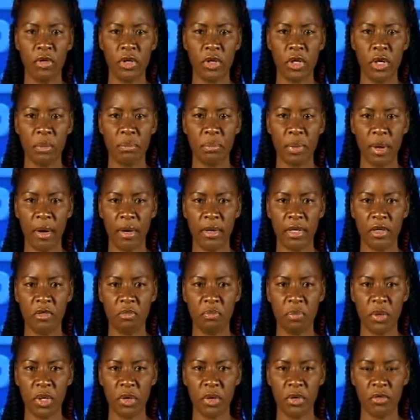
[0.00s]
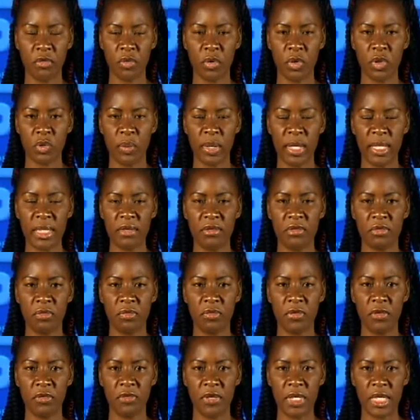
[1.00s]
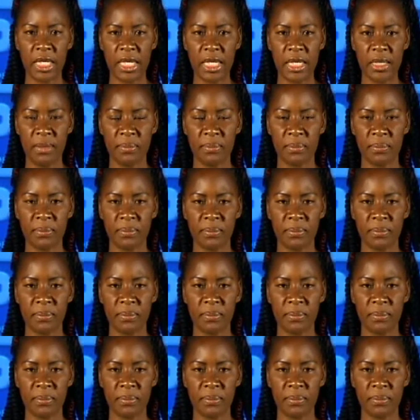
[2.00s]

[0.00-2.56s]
the comparative period for 2015.